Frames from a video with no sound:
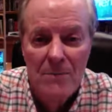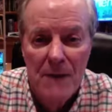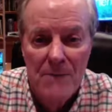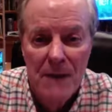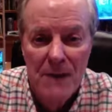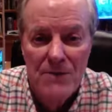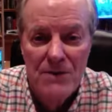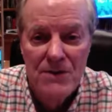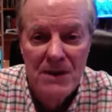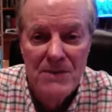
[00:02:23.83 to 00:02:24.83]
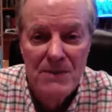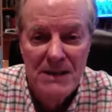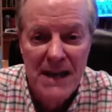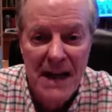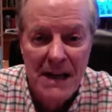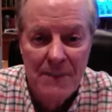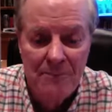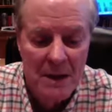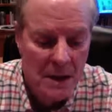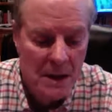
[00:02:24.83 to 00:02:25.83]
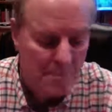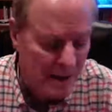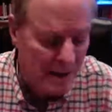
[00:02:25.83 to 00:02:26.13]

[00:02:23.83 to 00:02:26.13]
or their major cities became.